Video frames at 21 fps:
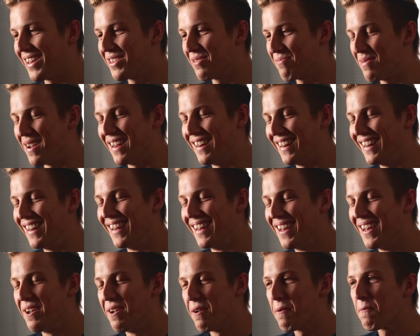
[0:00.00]
it's been,
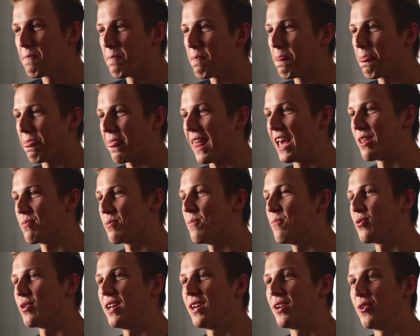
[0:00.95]
it's
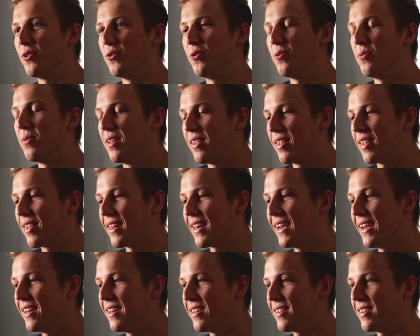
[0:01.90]
been pretty cool. The
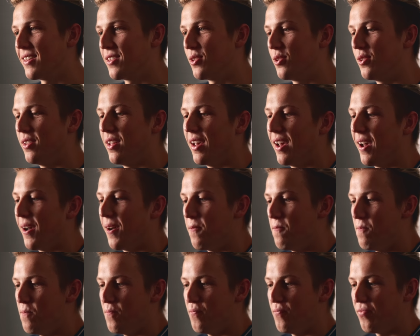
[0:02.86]
thing is, this,
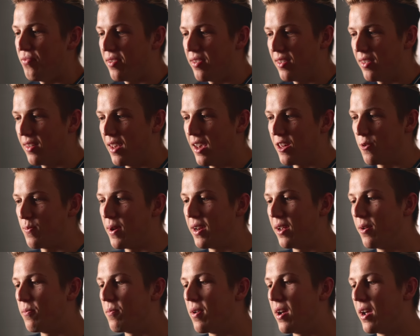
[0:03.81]
um, it's
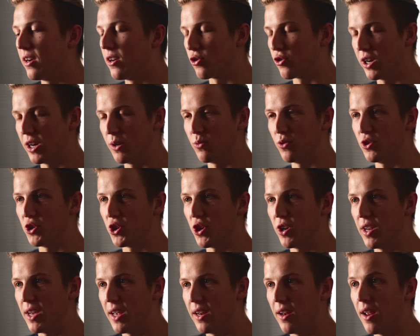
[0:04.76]
been an incredible
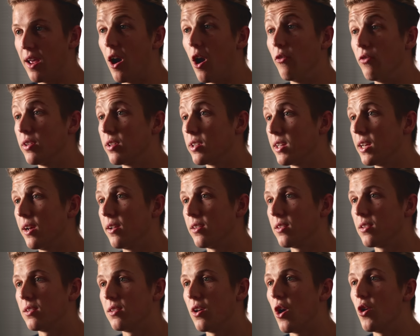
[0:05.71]
journey, and obviously
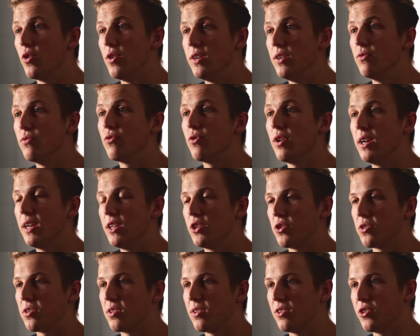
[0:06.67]
it's only really
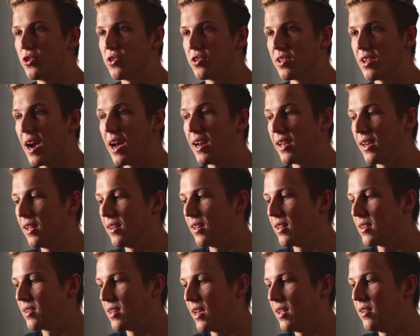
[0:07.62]
just, just starting at
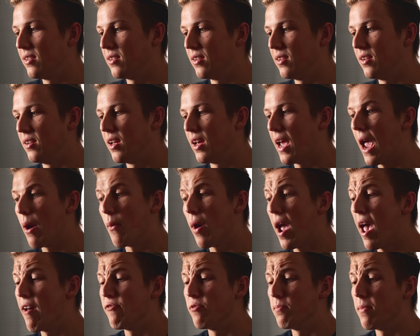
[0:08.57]
this end, and, and I
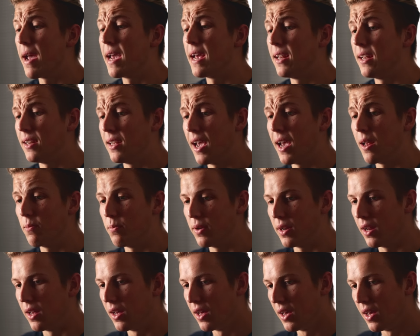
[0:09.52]
haven't made it yet,
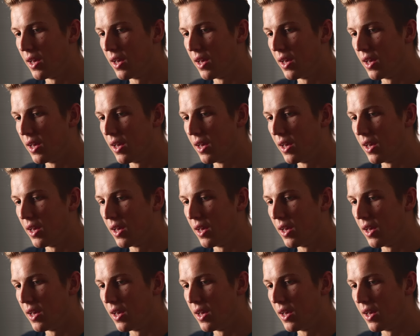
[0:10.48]
but